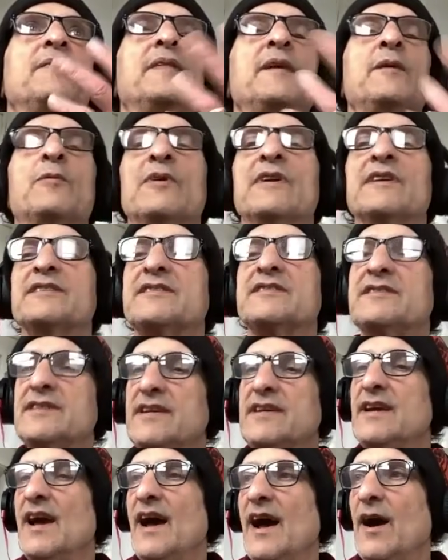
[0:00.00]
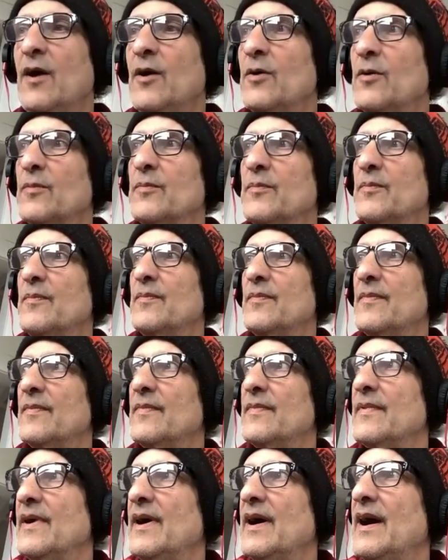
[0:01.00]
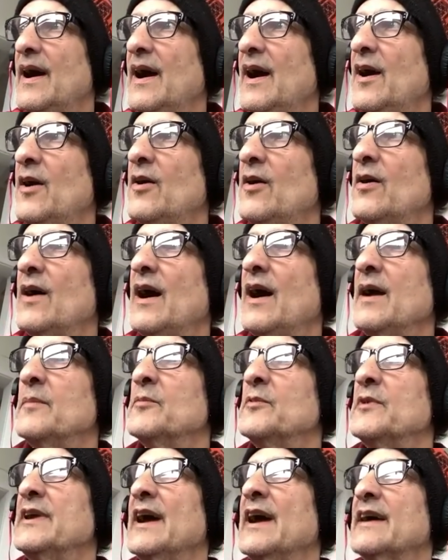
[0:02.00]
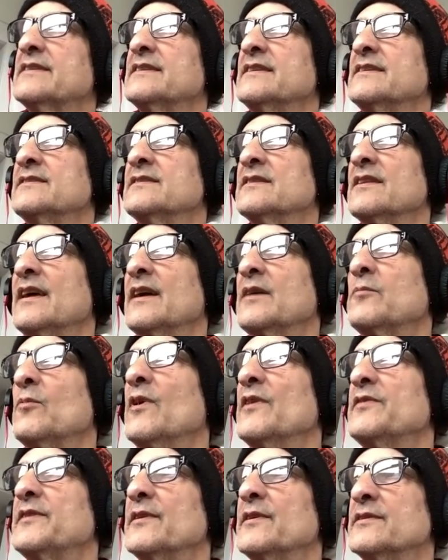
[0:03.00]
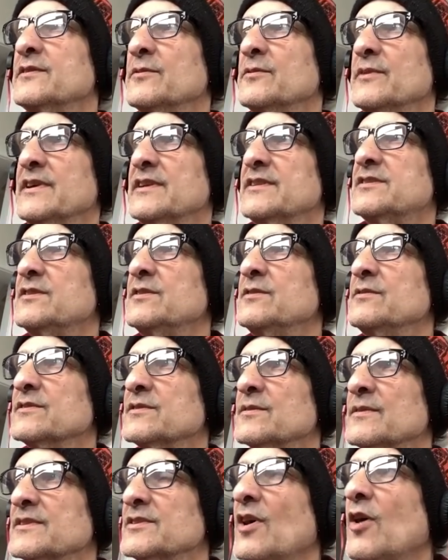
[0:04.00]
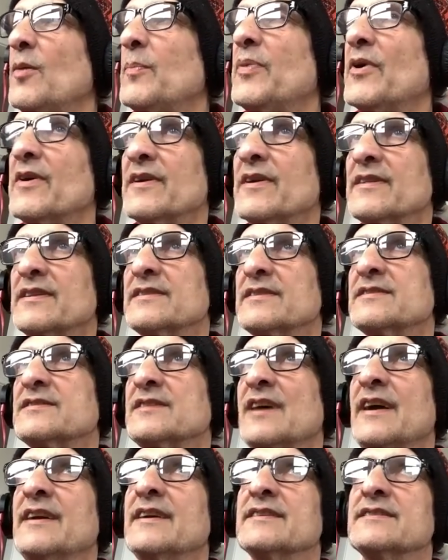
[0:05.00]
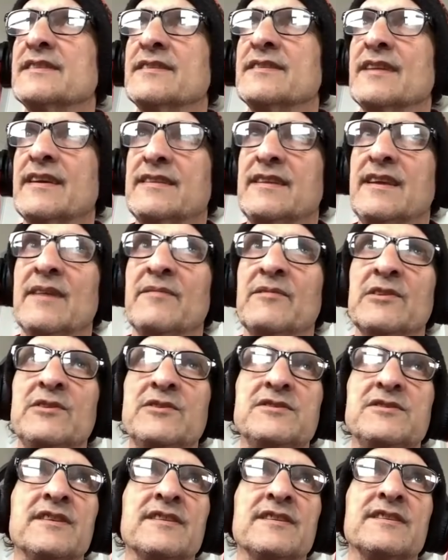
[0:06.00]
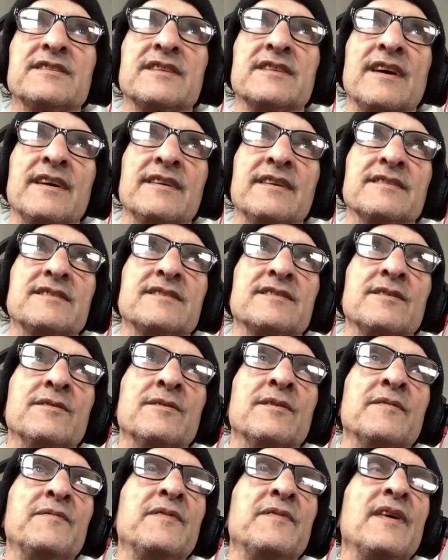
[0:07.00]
want to see how I'm reacting to like what they're doing too. So it's all part of the science and like the evolution of the science. So